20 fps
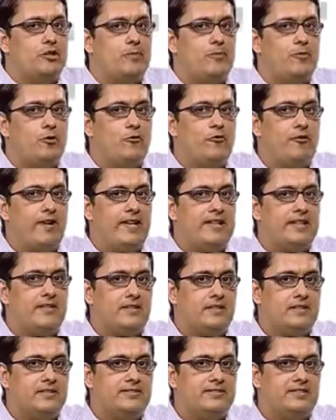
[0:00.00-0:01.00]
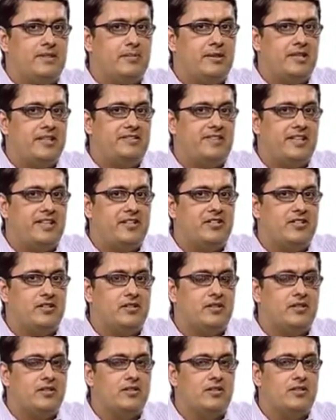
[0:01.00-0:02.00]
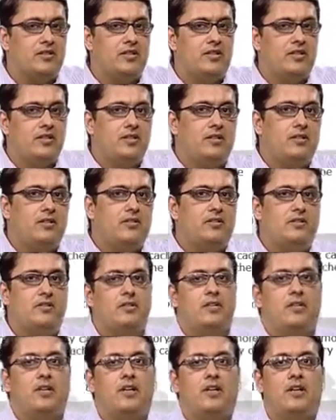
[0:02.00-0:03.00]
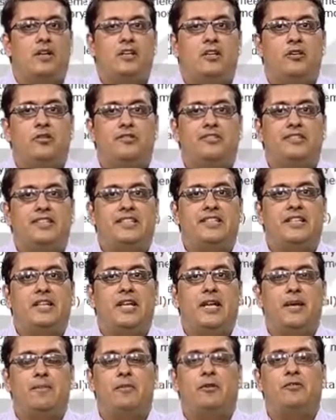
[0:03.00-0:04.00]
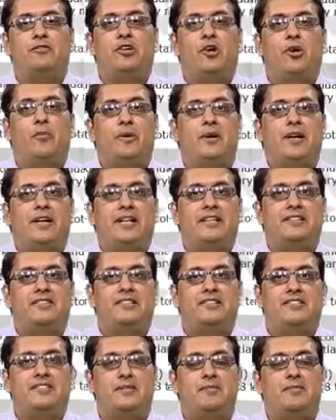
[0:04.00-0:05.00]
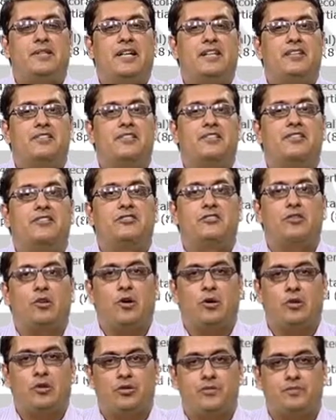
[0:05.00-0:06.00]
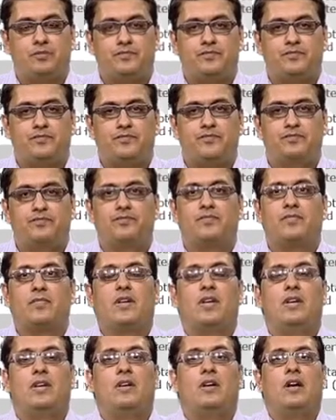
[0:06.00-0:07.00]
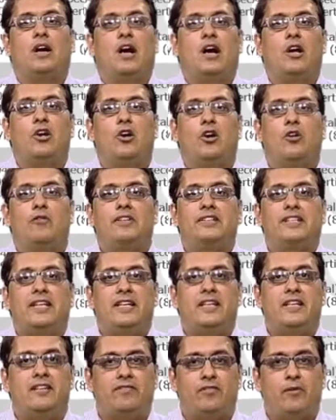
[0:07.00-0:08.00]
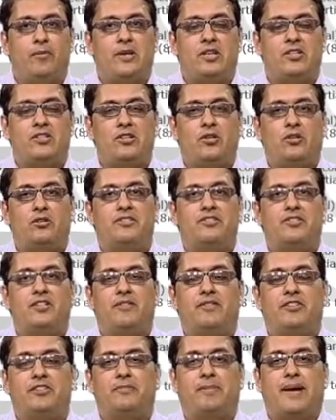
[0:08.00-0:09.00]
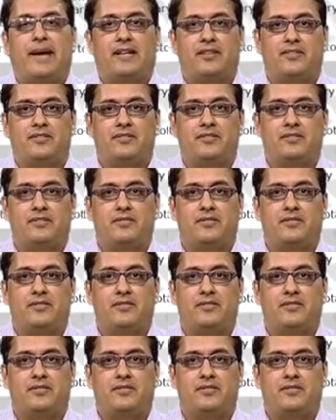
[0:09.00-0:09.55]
profile summary section, you will see the name of the operating system that is installed, along with any information on service packs.